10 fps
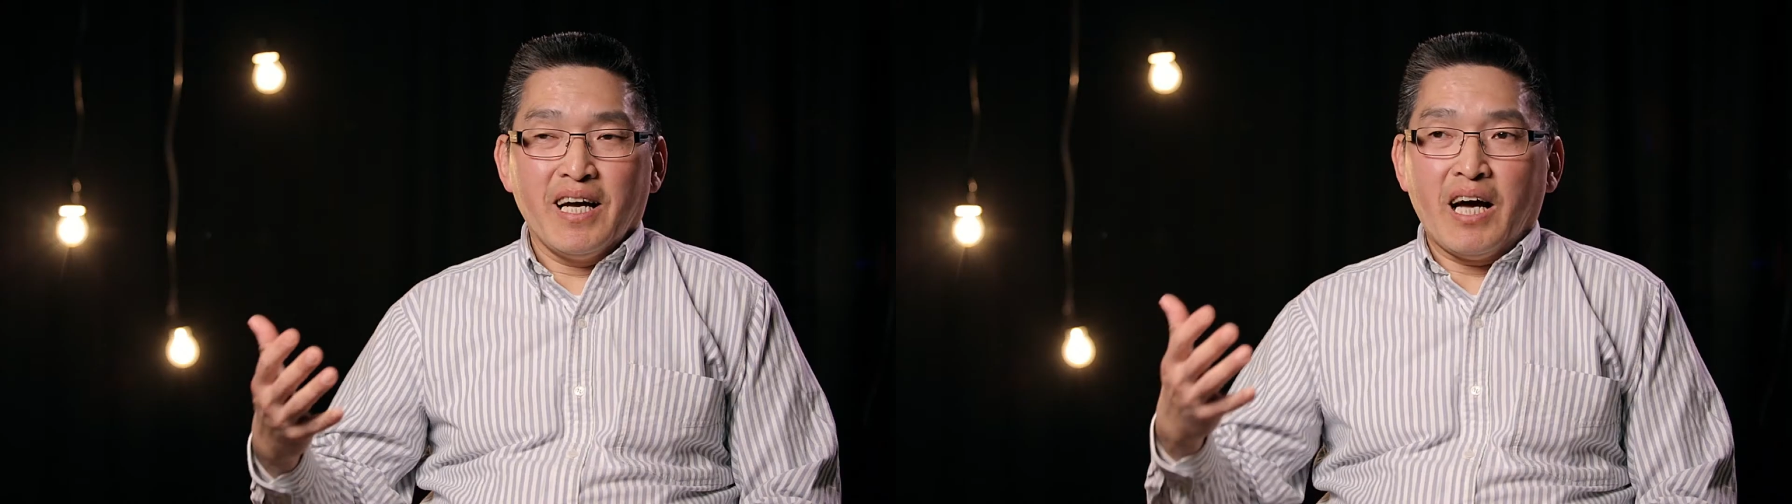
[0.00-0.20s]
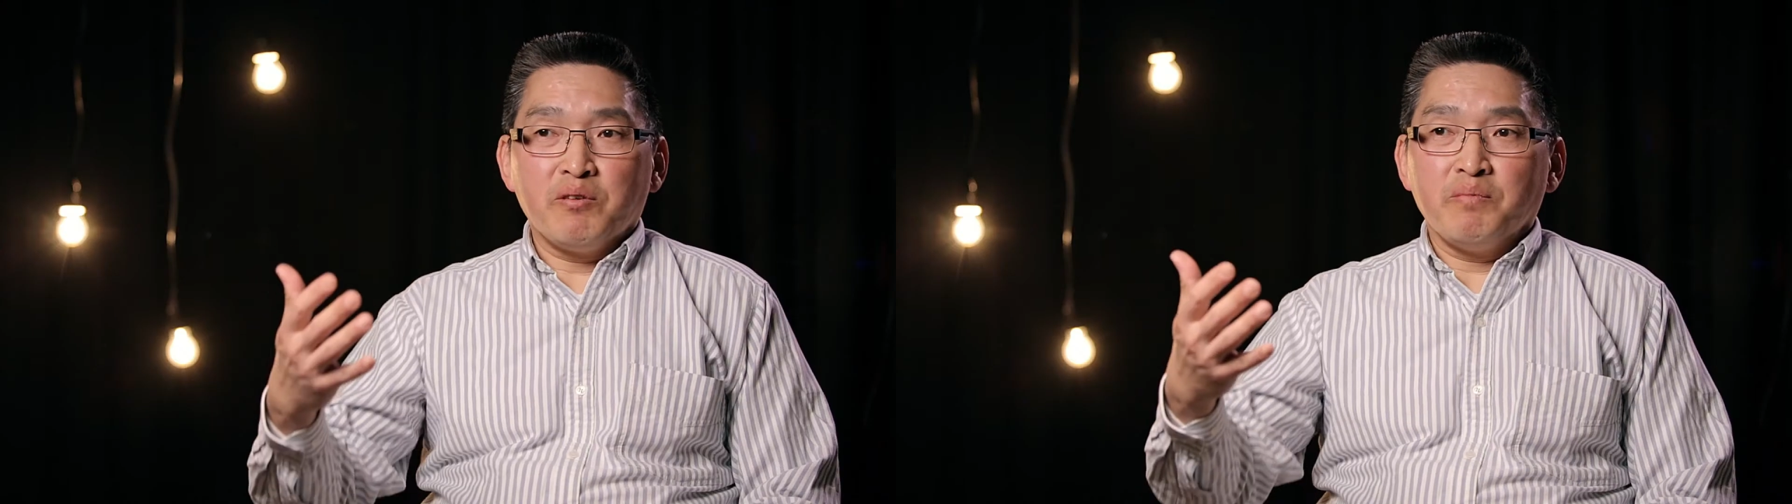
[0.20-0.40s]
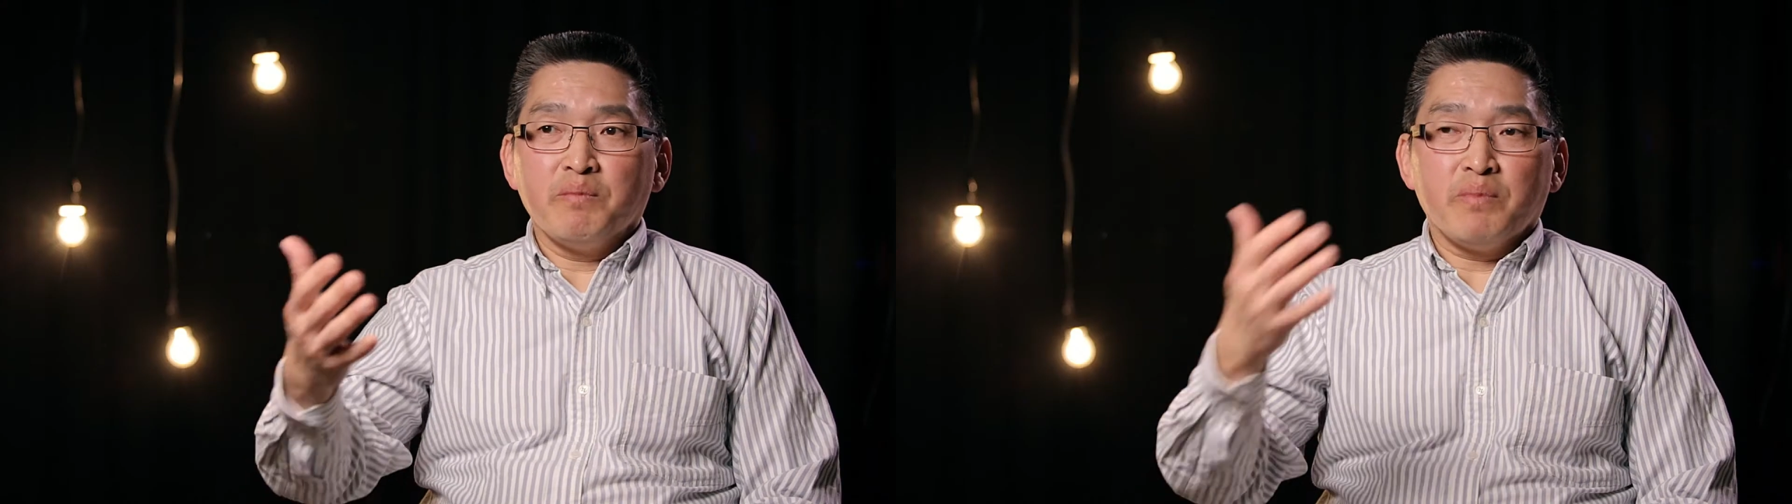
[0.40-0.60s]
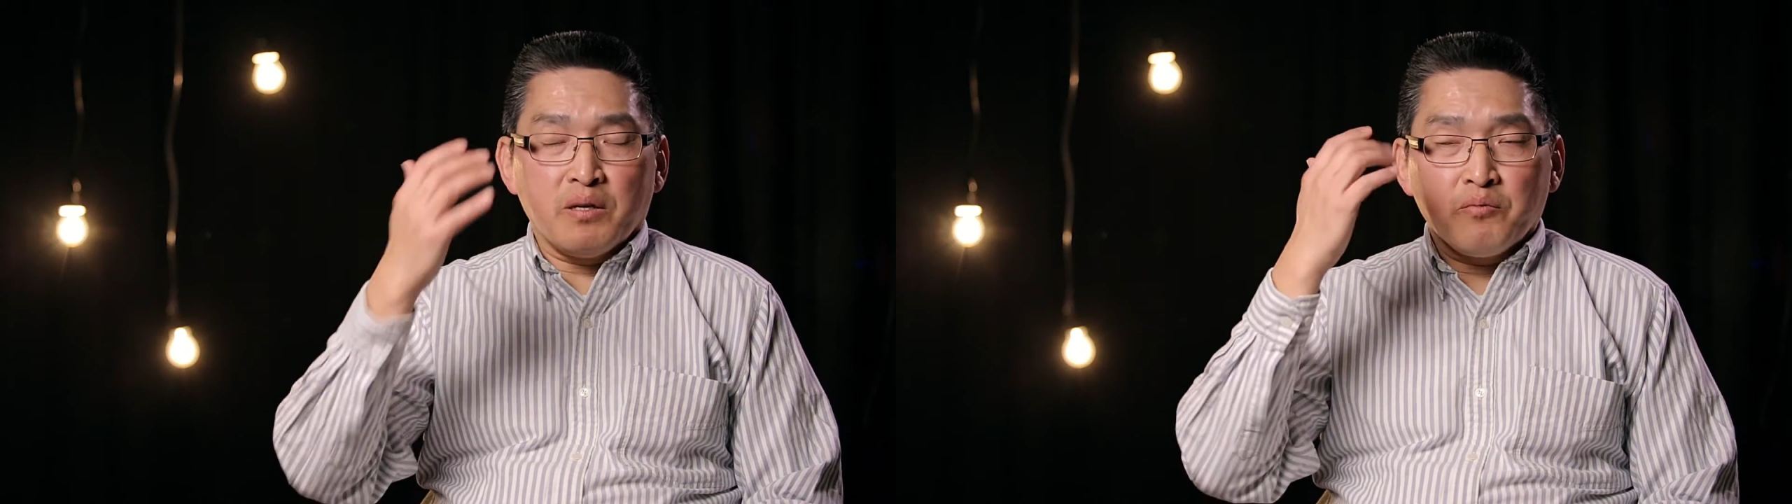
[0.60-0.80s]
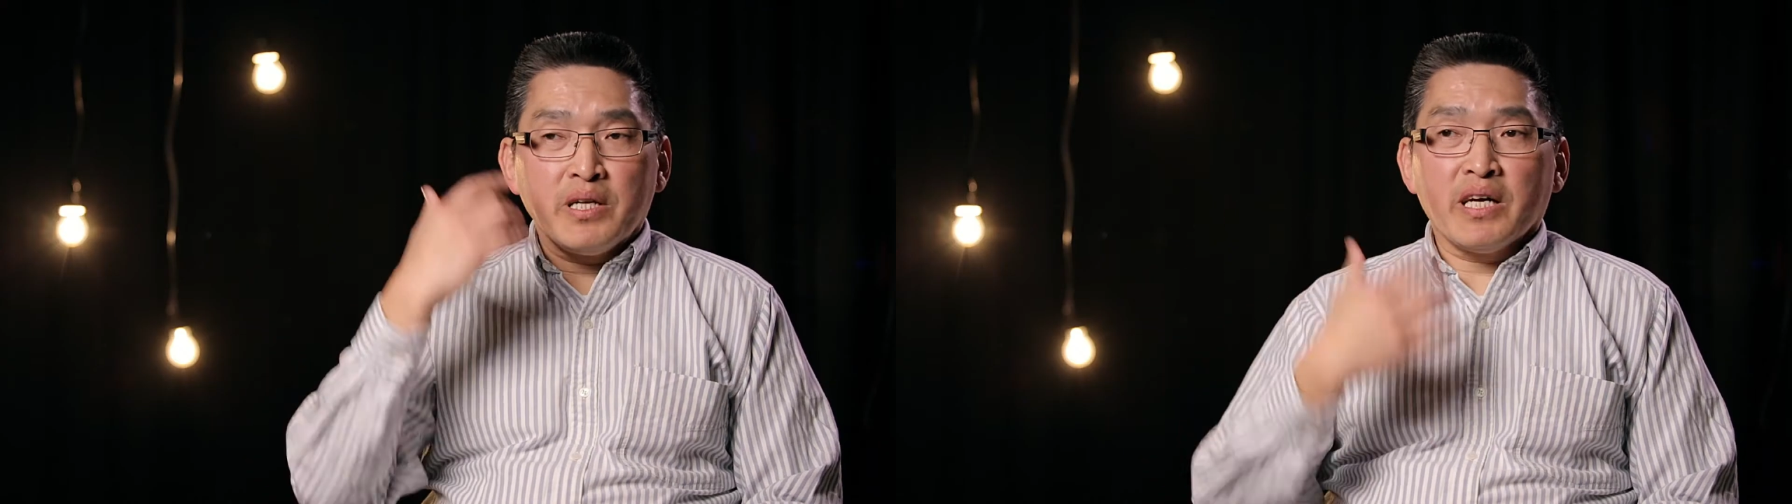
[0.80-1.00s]
I
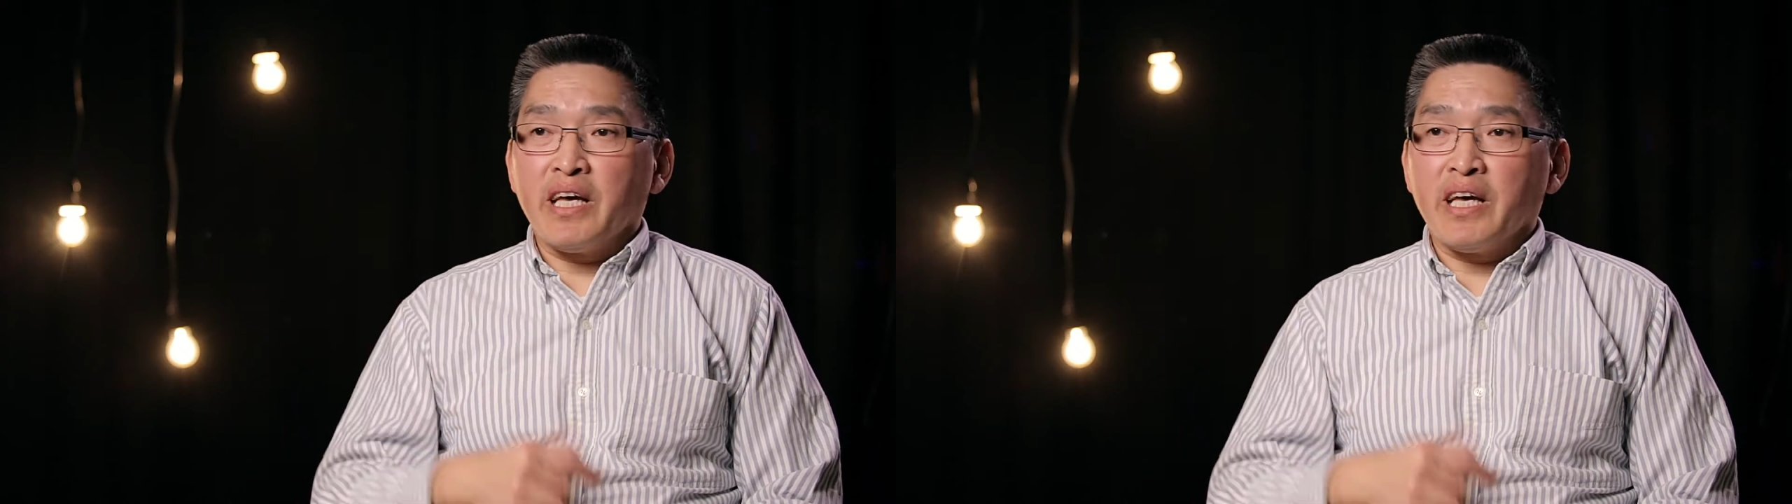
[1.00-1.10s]
remember when I